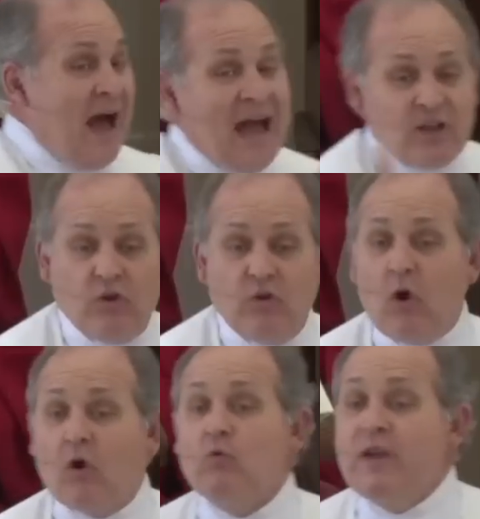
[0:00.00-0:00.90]
by you
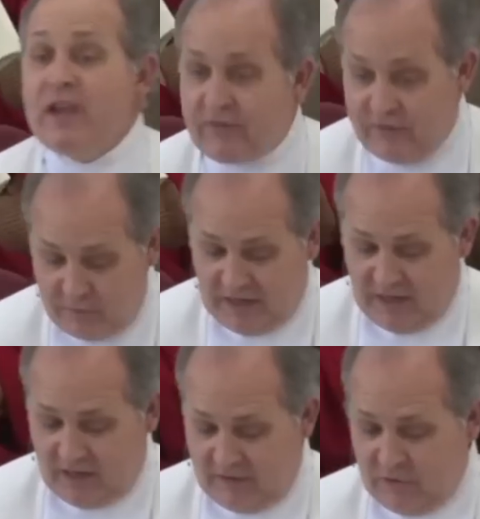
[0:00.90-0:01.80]
or with
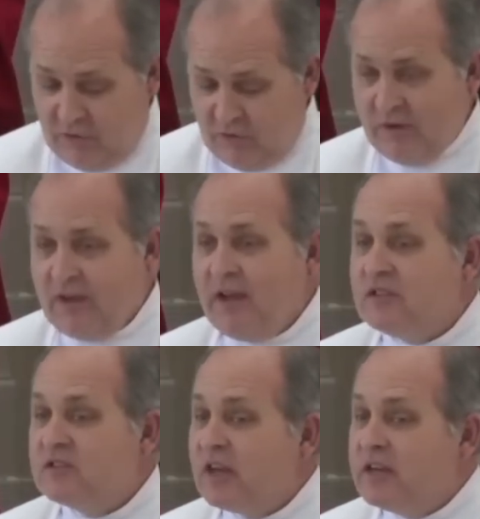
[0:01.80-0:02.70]
many of you
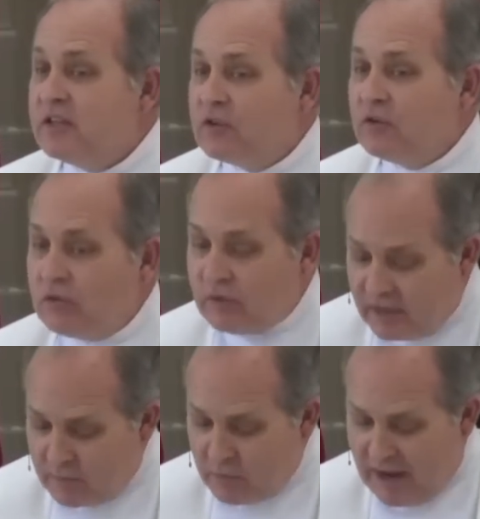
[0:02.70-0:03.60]
in Sunday school
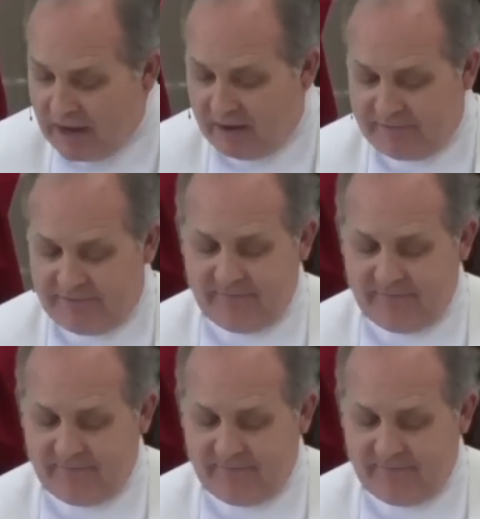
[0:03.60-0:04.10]
and MYF.